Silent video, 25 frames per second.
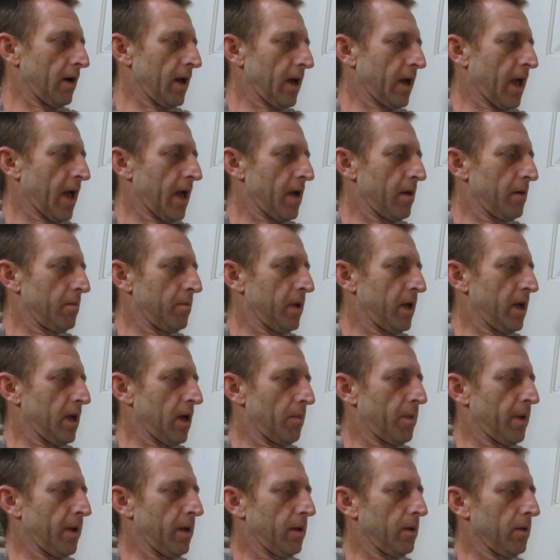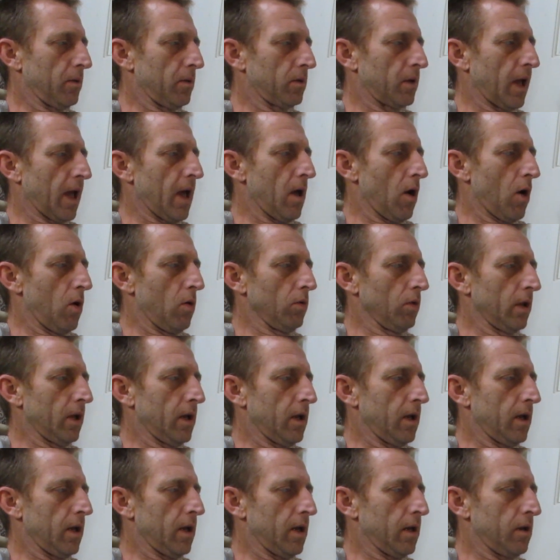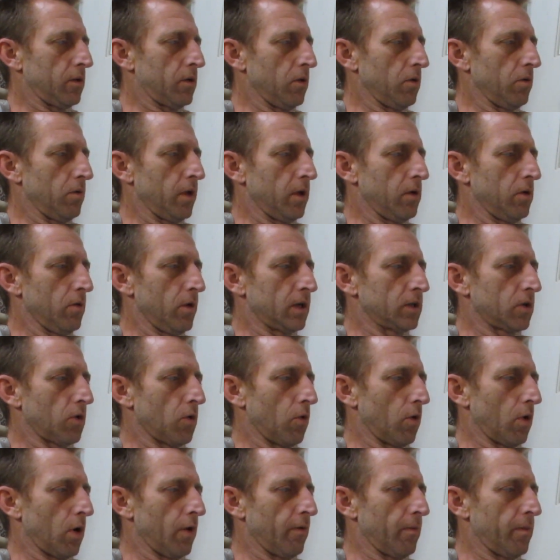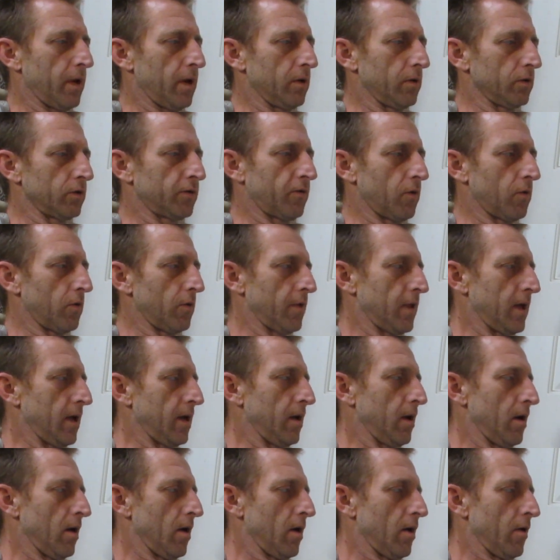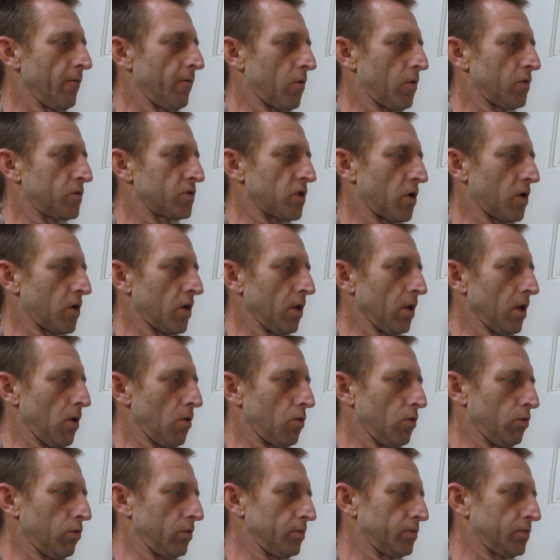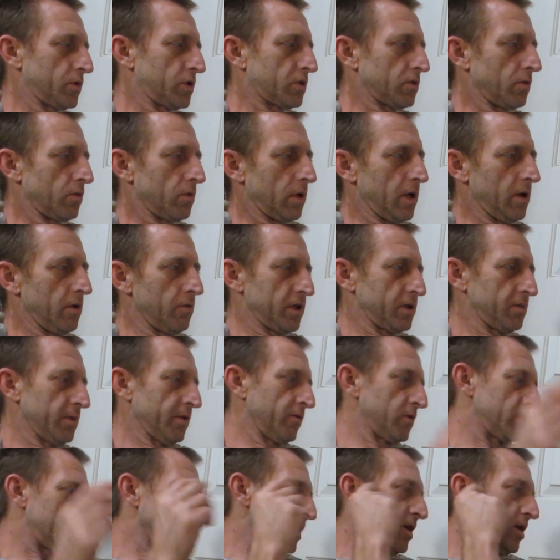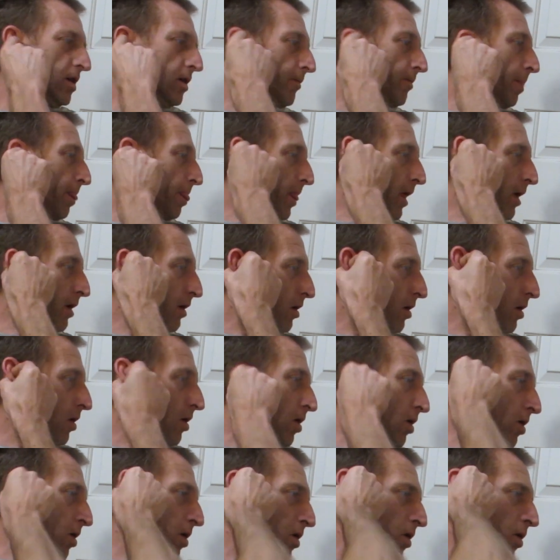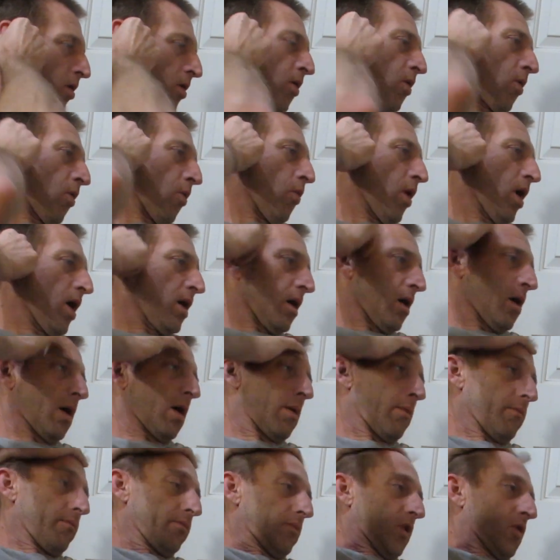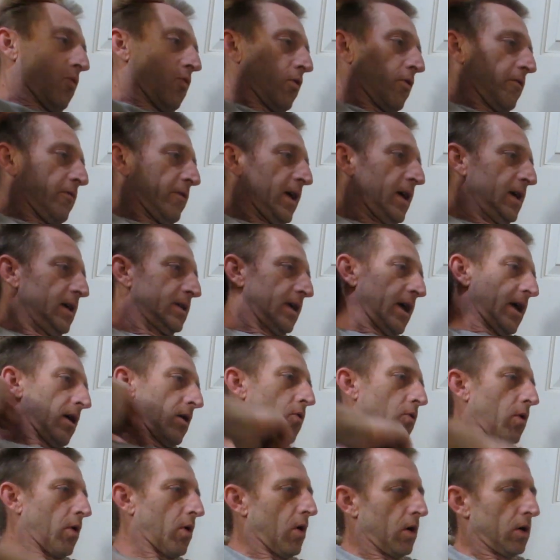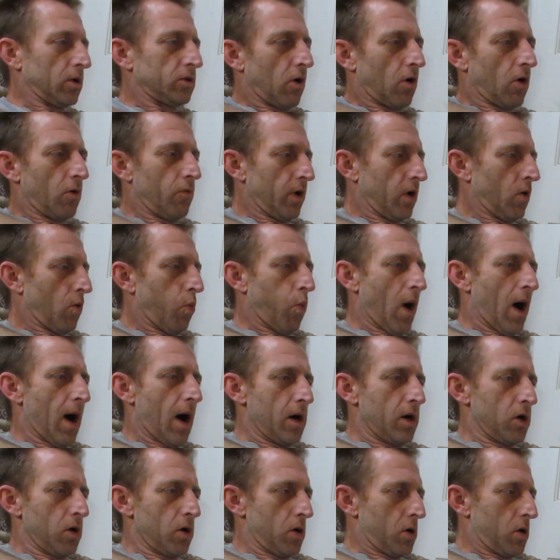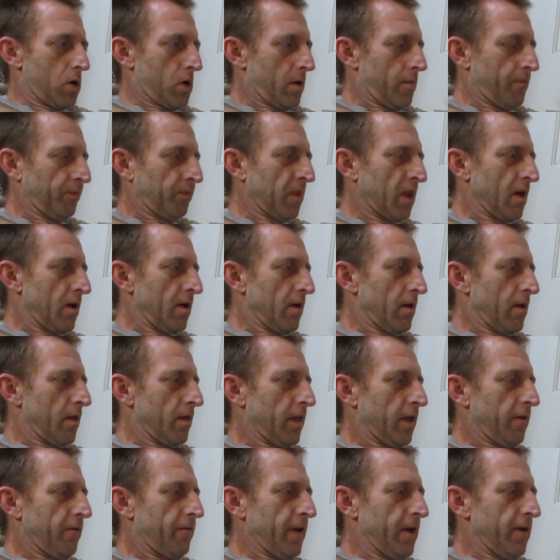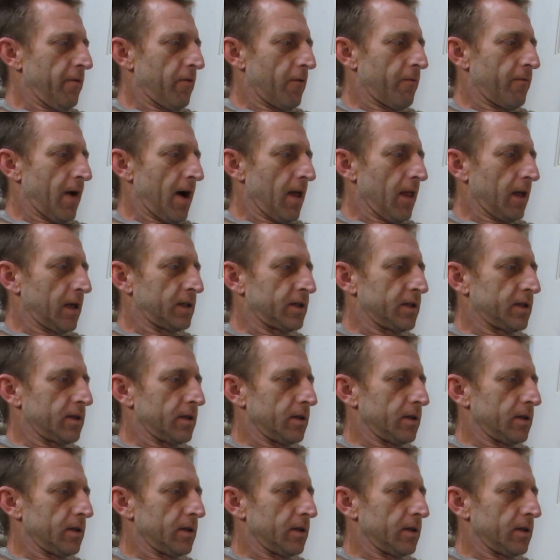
and can be appealed only to the U.S. Court of Appeals for the Fourth Circuit local in Richmond, Virginia. What court fees and court costs are required? The fee for filing